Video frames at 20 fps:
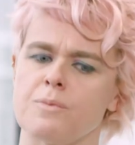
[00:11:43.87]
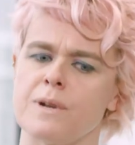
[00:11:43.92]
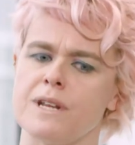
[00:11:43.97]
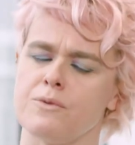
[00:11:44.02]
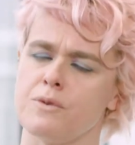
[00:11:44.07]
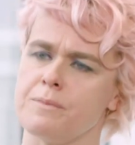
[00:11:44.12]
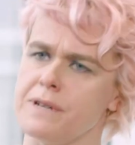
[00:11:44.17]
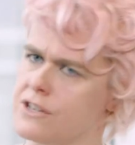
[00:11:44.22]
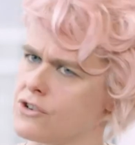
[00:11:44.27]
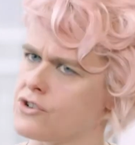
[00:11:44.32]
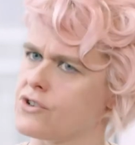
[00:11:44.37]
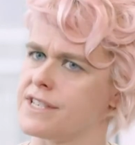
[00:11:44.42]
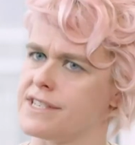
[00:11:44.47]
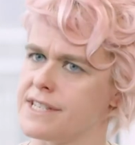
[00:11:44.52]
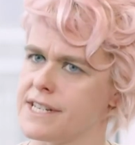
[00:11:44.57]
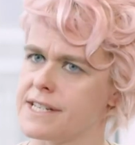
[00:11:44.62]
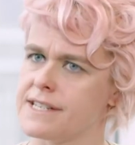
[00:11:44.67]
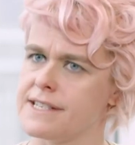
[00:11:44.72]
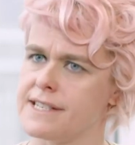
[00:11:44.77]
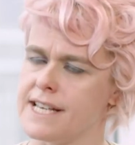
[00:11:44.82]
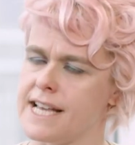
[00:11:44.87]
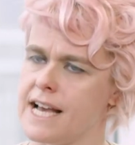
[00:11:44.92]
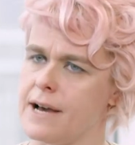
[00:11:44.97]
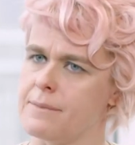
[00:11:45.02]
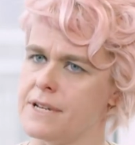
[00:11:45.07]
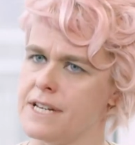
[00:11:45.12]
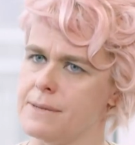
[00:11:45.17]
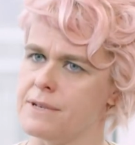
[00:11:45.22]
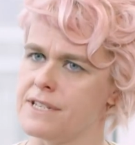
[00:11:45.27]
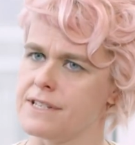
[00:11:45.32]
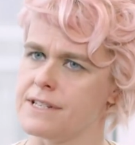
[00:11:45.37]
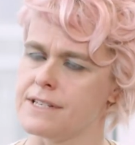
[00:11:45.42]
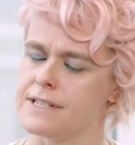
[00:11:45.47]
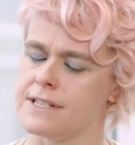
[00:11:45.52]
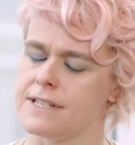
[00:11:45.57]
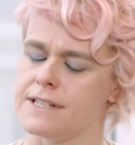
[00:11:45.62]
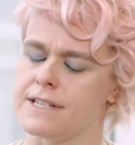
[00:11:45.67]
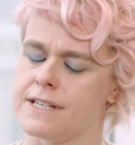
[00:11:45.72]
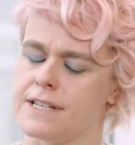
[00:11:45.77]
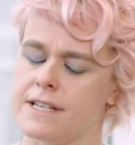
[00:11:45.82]
but it will be interesting to see how many
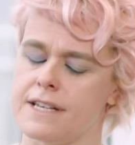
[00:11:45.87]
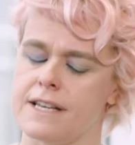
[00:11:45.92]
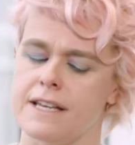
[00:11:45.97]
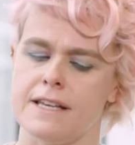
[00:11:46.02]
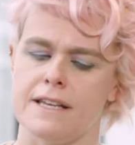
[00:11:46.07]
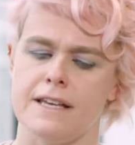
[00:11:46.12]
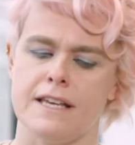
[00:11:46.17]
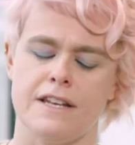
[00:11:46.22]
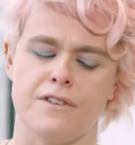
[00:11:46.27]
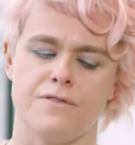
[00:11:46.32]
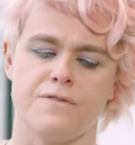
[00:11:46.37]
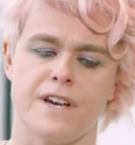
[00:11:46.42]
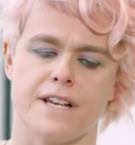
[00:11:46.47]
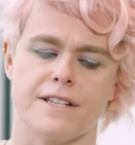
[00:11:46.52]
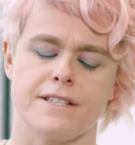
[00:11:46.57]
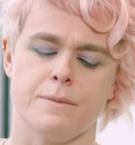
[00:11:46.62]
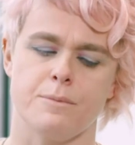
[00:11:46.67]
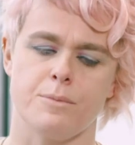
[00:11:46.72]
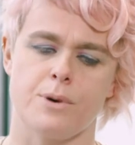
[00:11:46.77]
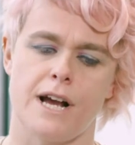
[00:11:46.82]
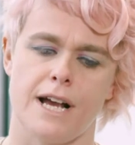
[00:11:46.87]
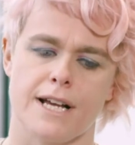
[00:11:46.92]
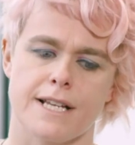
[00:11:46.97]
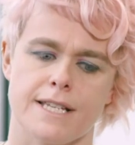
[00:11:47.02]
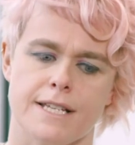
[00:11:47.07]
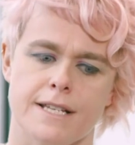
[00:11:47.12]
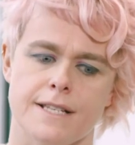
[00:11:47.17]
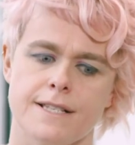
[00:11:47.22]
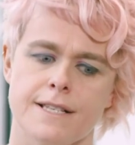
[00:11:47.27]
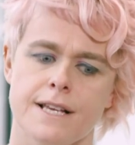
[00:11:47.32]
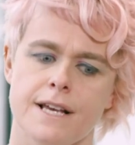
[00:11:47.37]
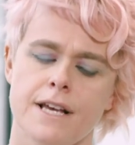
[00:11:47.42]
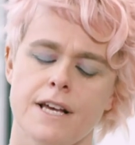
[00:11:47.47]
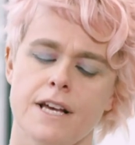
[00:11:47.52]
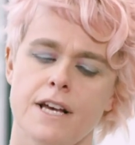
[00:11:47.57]
businesses it affects in practice,